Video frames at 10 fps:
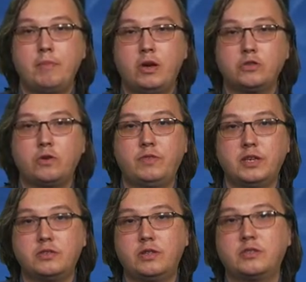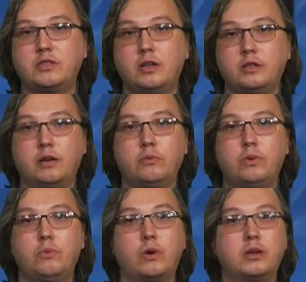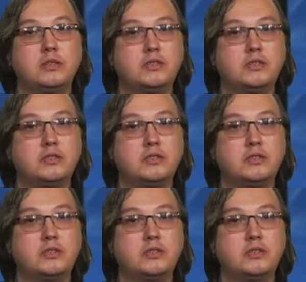Because of this, the standard will work the